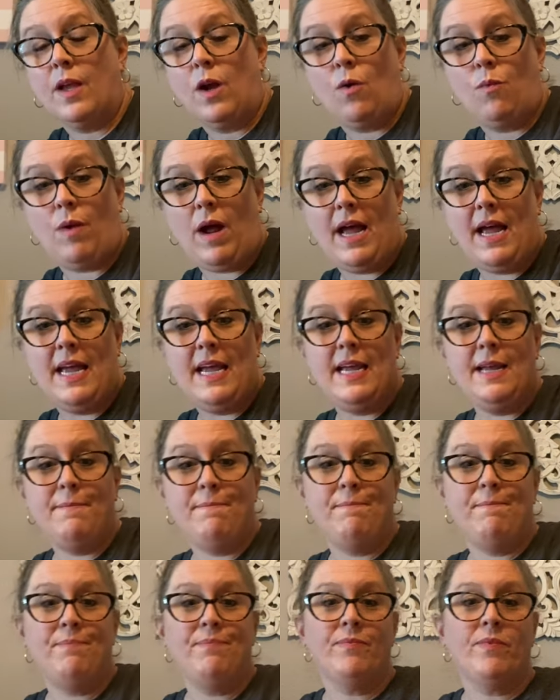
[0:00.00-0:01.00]

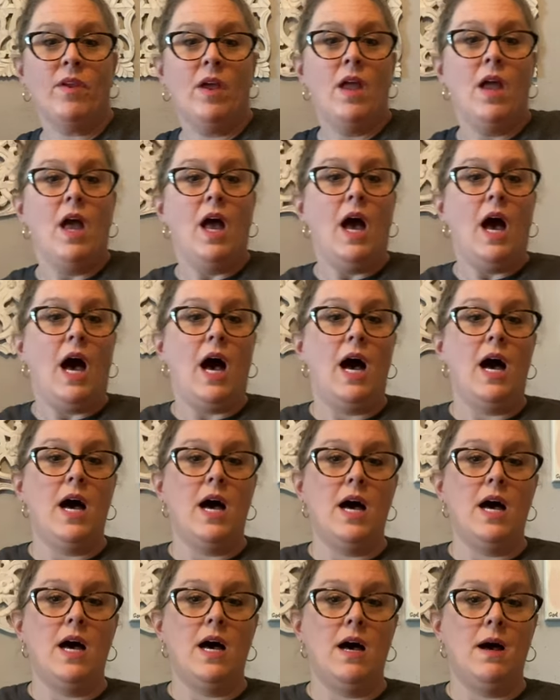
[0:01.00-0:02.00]
right?
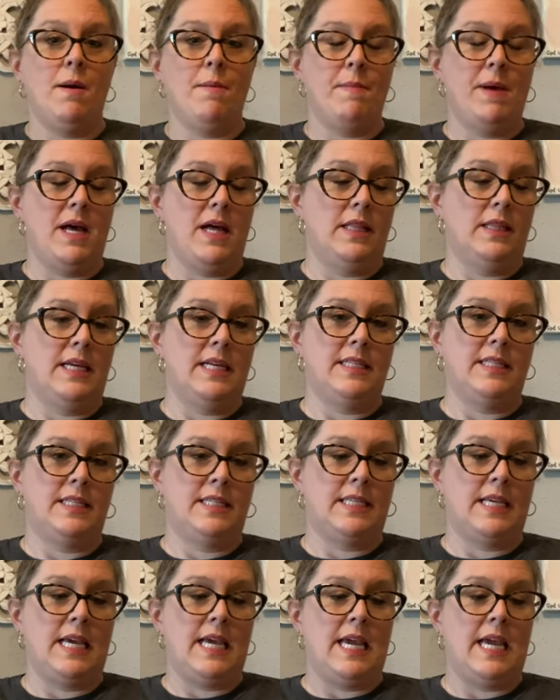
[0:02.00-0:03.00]
Um, let's
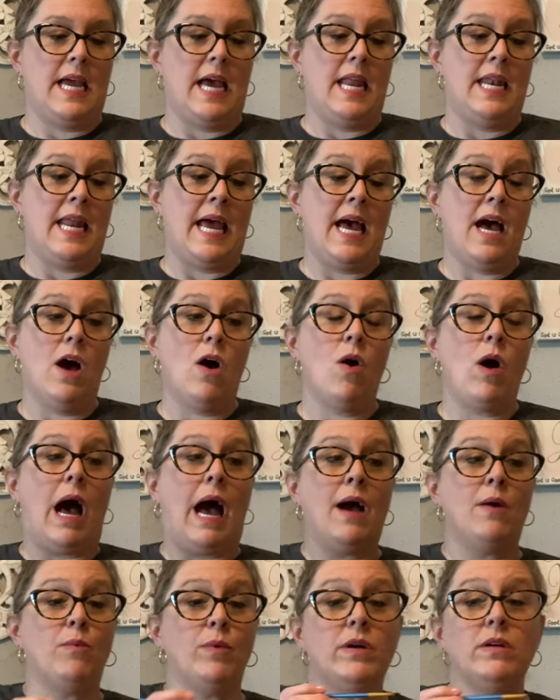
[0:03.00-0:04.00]
see. Now,
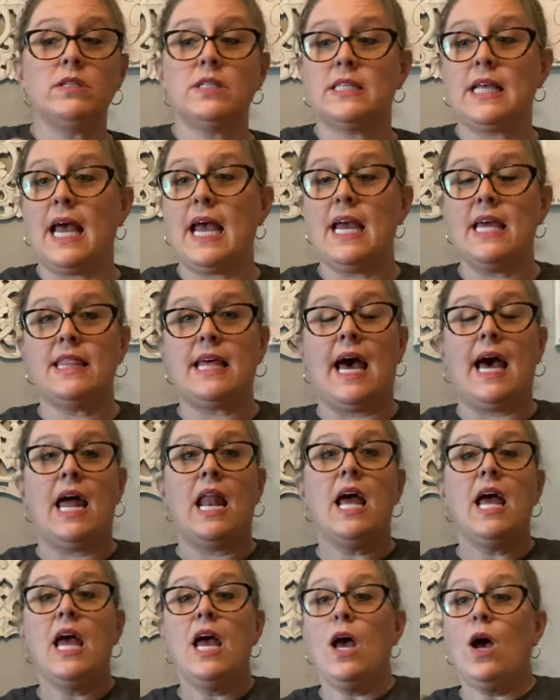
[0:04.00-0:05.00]
I will say
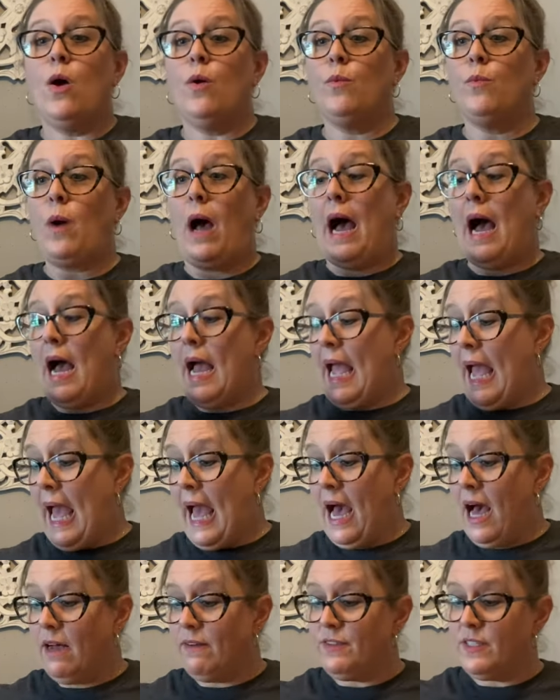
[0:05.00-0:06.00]
that I
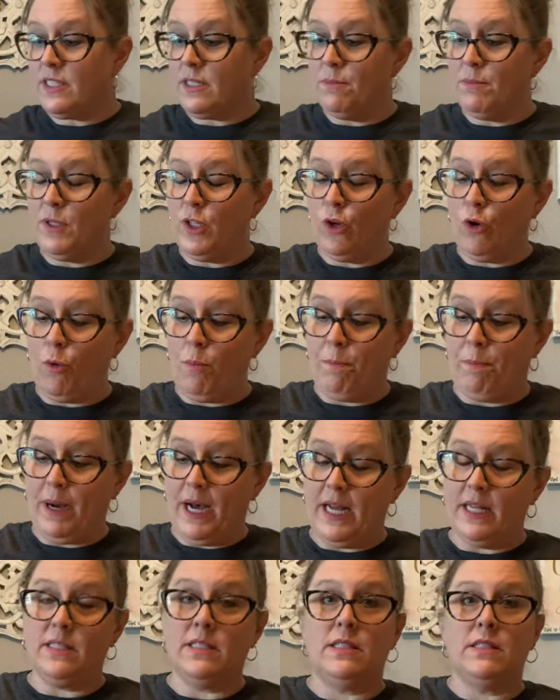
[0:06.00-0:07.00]
have some little
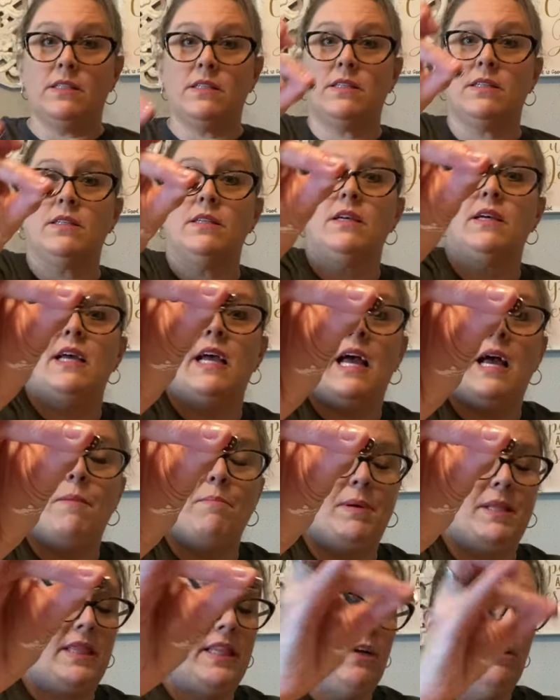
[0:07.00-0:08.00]
buttons,
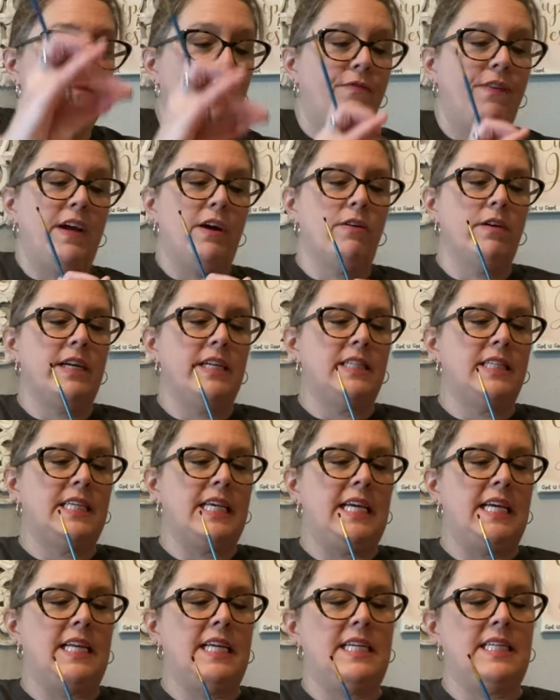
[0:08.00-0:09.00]
but they're very
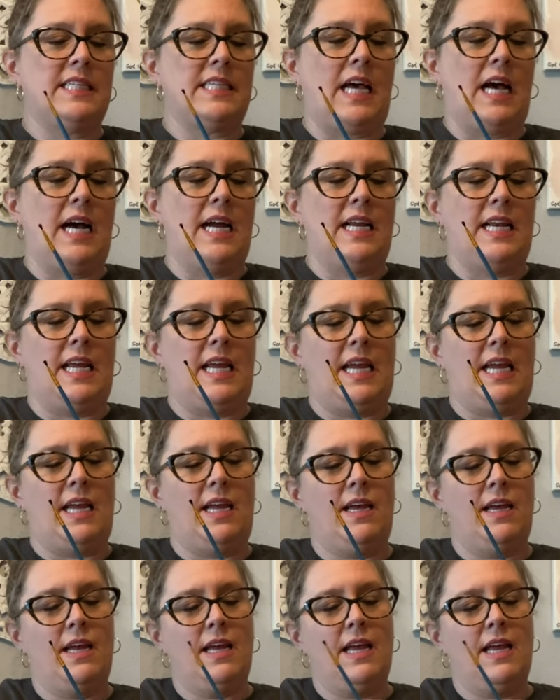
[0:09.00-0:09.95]
teeny tiny.